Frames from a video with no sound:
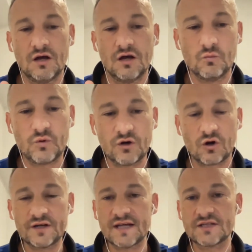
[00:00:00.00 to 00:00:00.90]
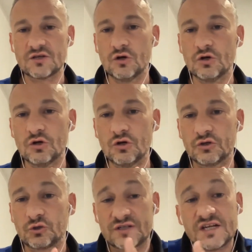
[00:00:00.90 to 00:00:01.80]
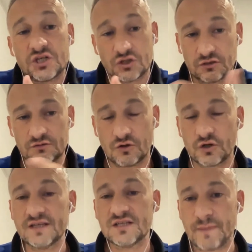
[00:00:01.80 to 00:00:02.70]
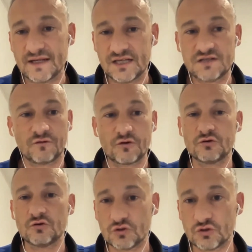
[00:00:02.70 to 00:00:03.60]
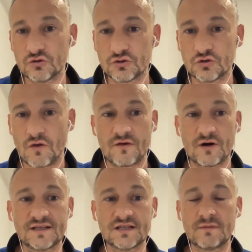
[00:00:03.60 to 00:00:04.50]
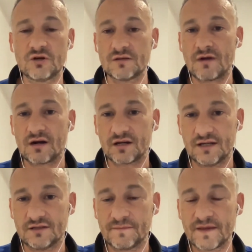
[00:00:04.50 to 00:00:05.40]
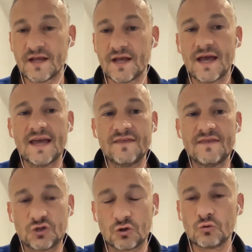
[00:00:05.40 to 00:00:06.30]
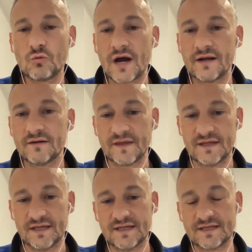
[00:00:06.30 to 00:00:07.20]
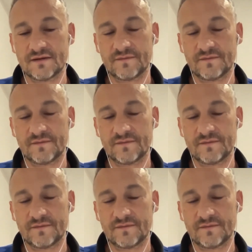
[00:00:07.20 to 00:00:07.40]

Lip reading: we organize a translation, okay, in Spanish for the Latin American market. And the second one is